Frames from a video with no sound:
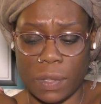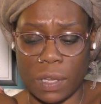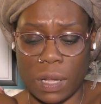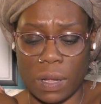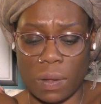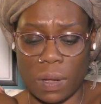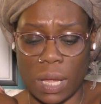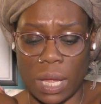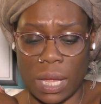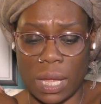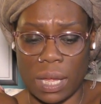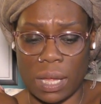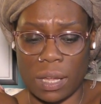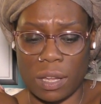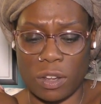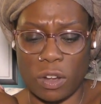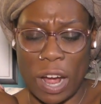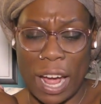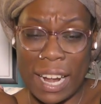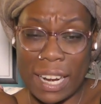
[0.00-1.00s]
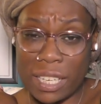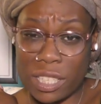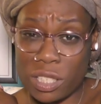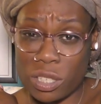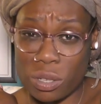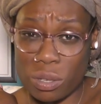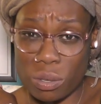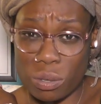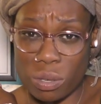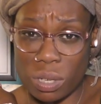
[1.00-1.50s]
Okay,
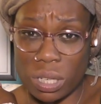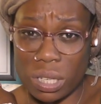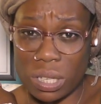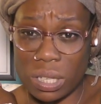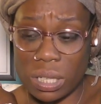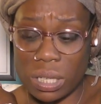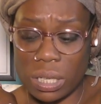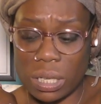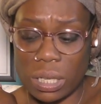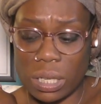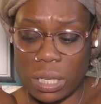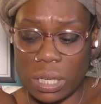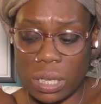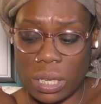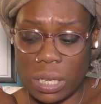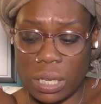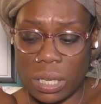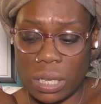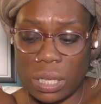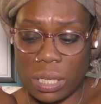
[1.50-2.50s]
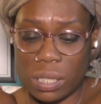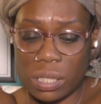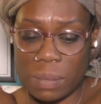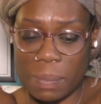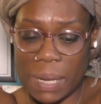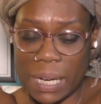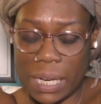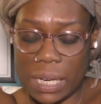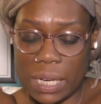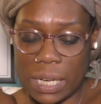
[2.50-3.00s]
gratitude.
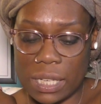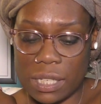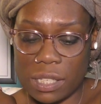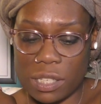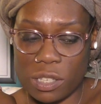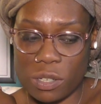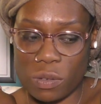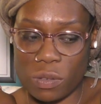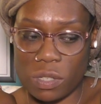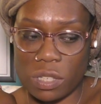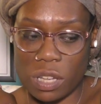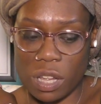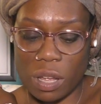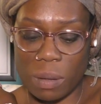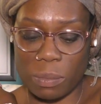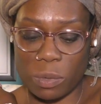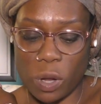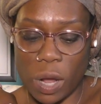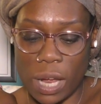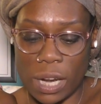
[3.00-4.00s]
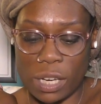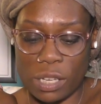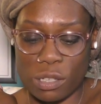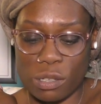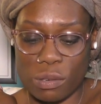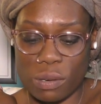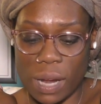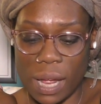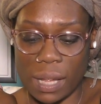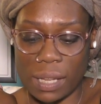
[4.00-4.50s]
Somebody needs to do some
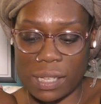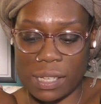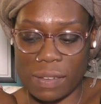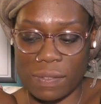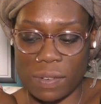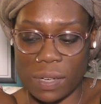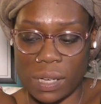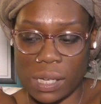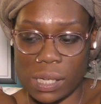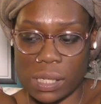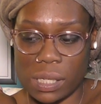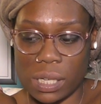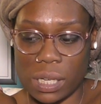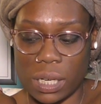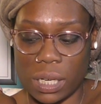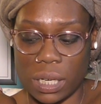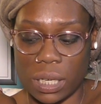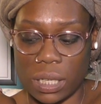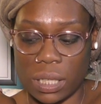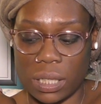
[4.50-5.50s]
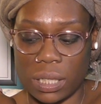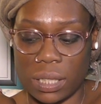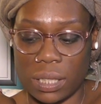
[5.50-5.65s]
gratitude activities here.